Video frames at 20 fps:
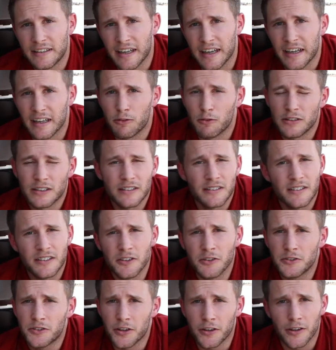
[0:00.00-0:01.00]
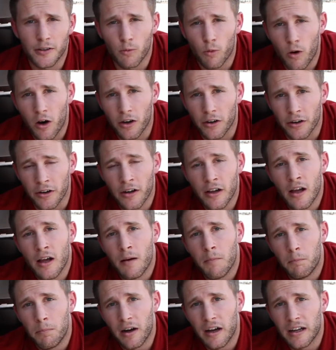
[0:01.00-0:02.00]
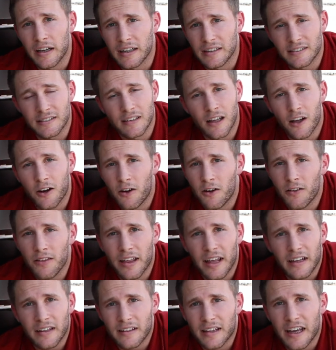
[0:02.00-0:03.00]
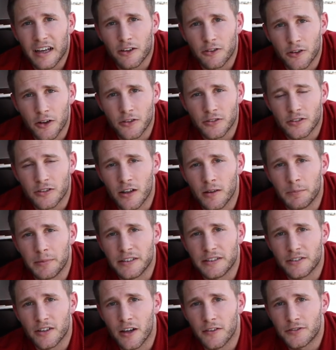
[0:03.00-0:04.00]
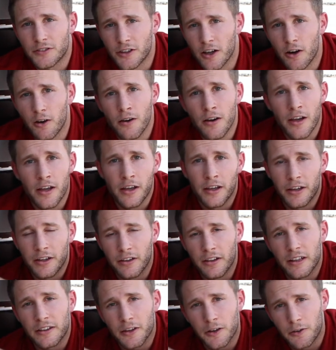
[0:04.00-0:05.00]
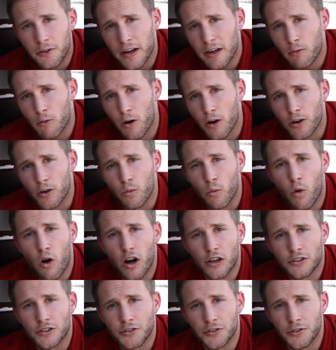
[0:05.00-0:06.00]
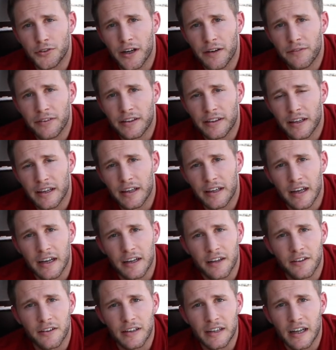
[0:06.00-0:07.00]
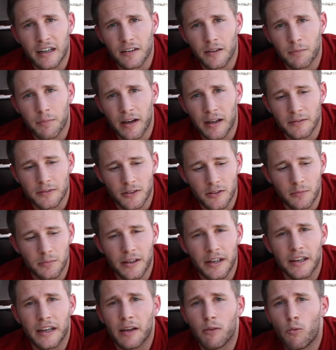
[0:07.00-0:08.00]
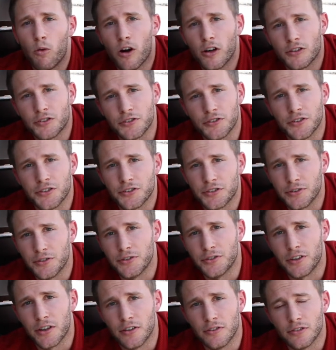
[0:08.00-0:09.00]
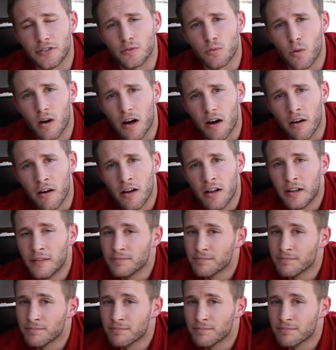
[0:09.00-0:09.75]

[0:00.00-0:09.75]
tank, which is still dirty water, but it's not all that gross clumpy stuff. So you let the gray water wash through everything, kind of clean out the pipes a little bit and wash through your sewage hose as well.